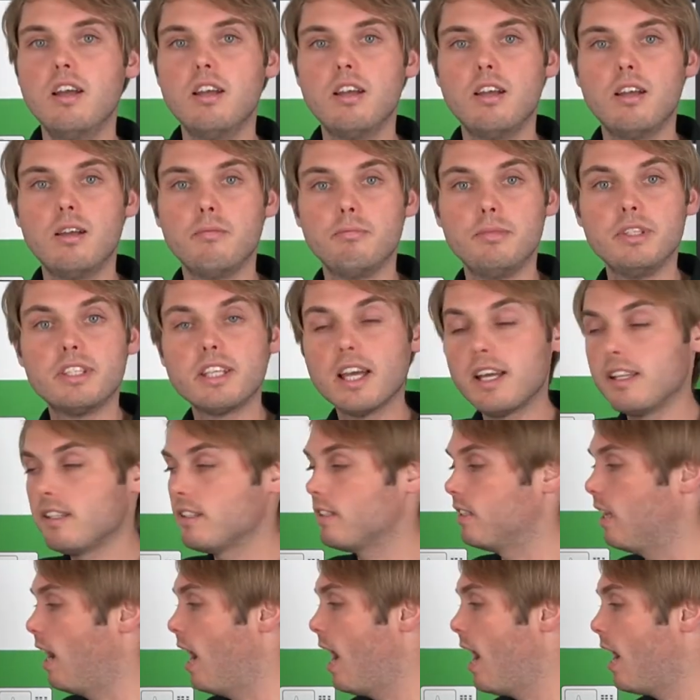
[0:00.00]

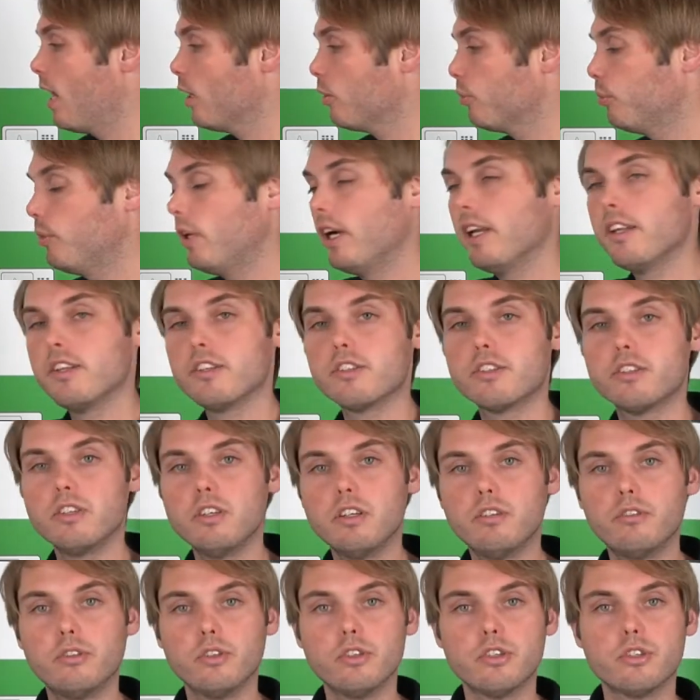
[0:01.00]
Besides the hardware and the
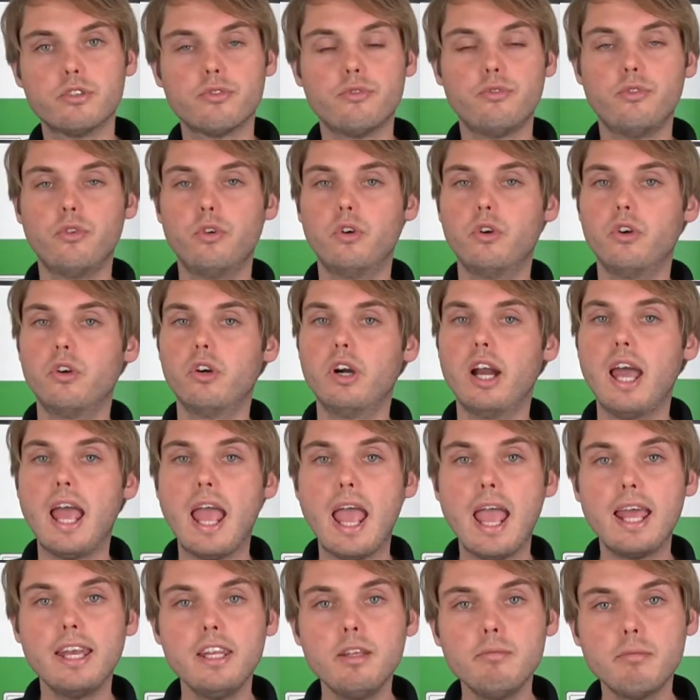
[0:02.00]
servers for
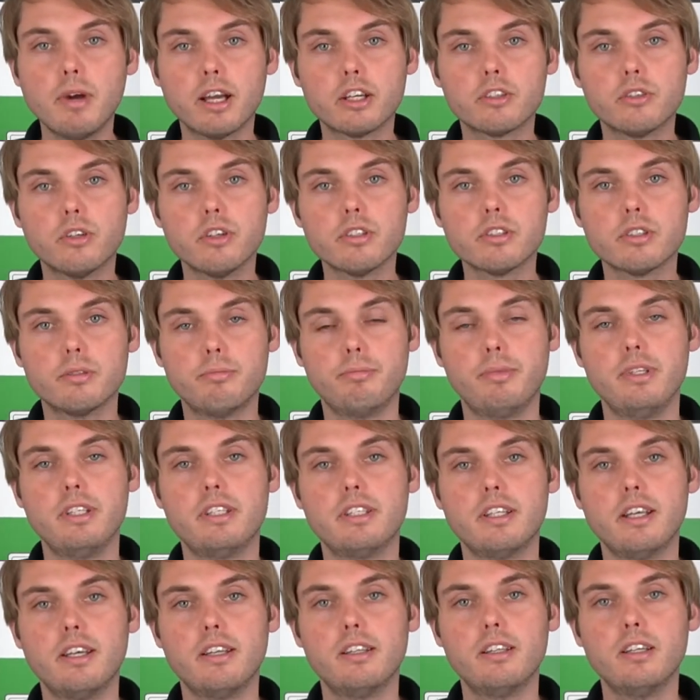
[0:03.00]
any microscopy
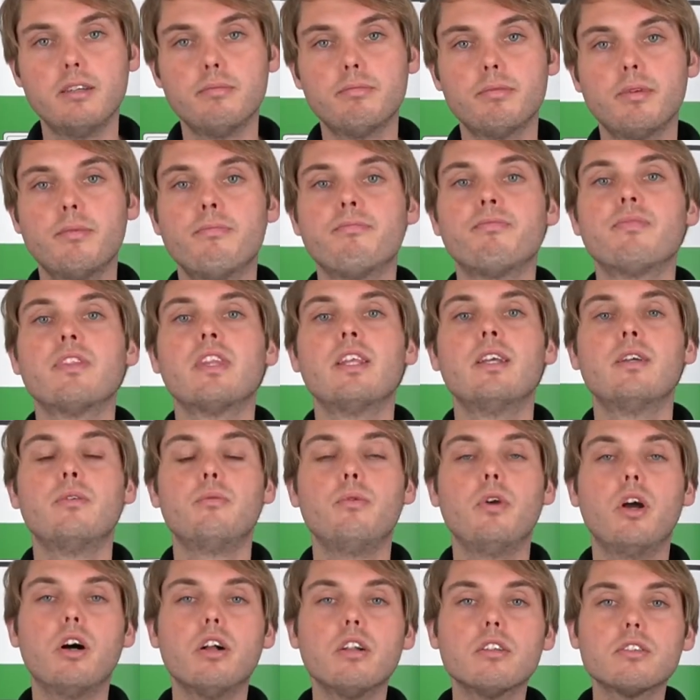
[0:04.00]
setup,
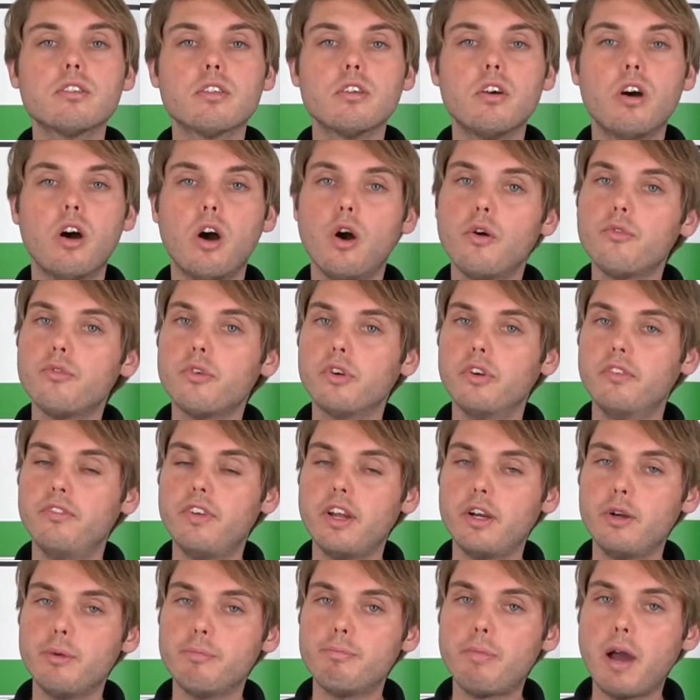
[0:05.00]
we also offer a
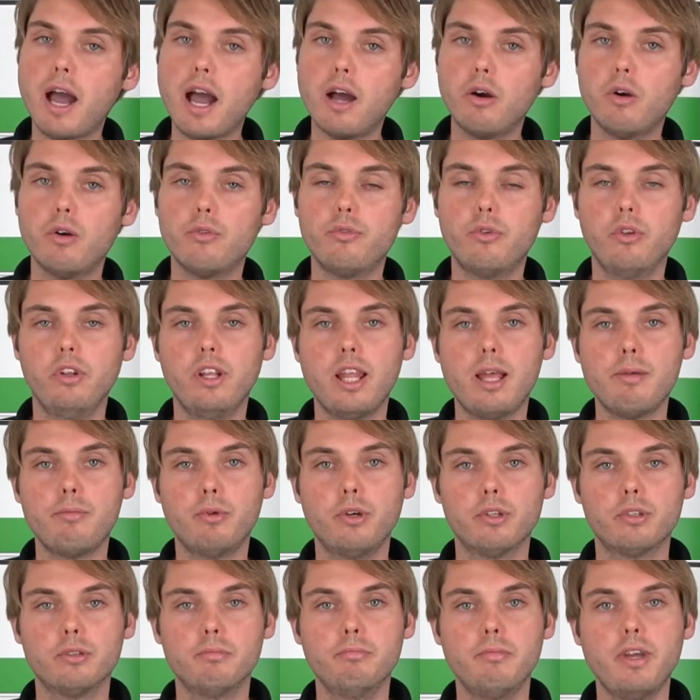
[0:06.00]
very powerful lab
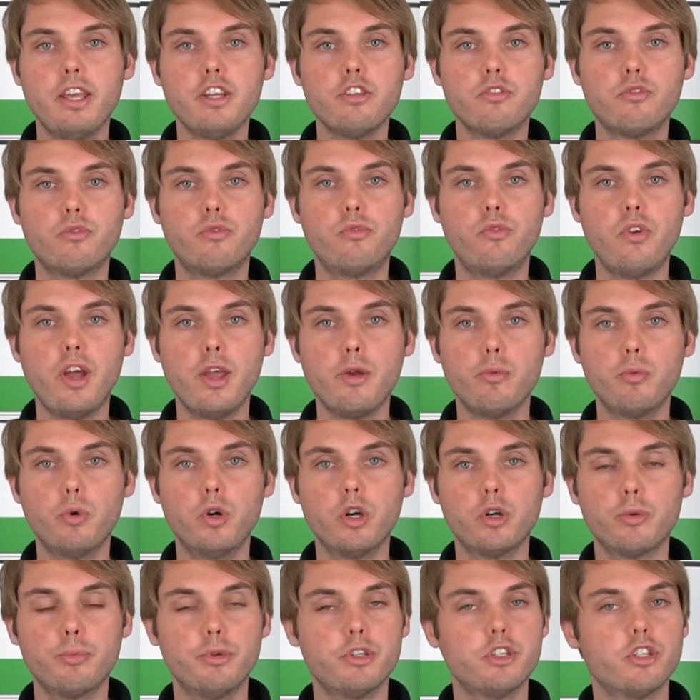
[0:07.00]
automation
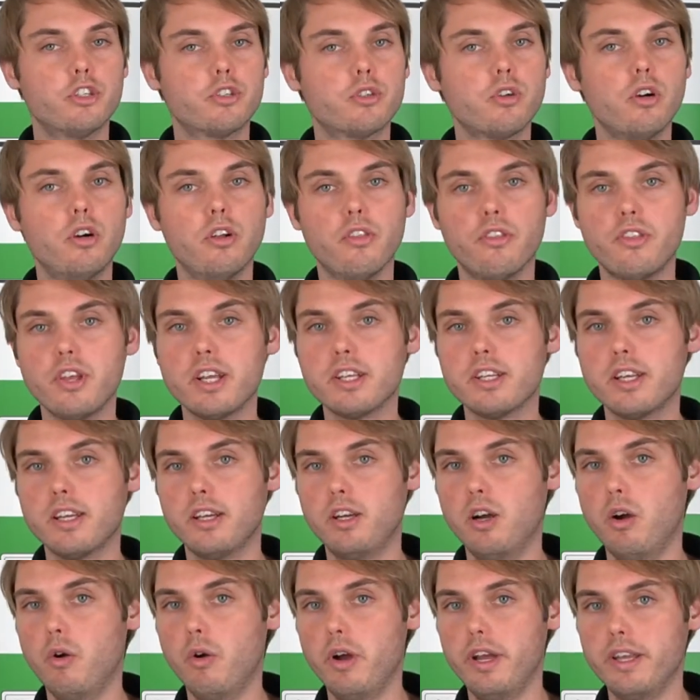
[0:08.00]
framework which is called
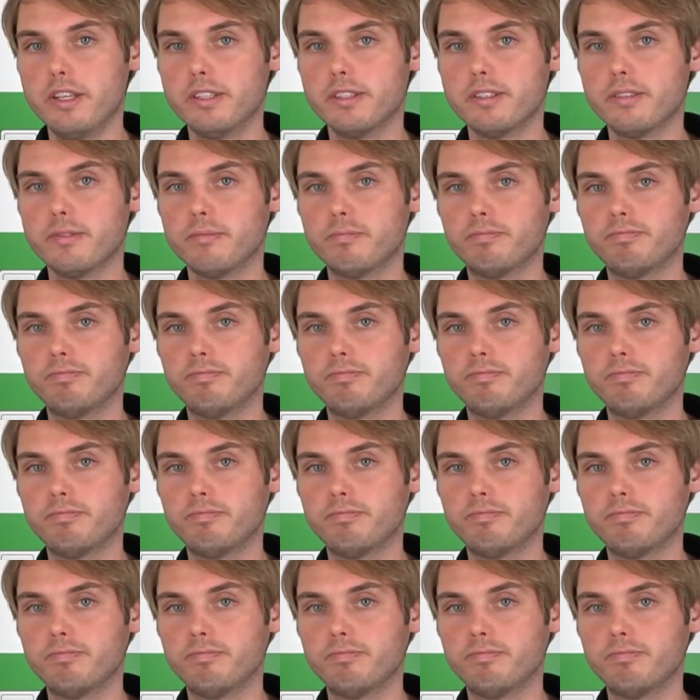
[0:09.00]
VetTech OS.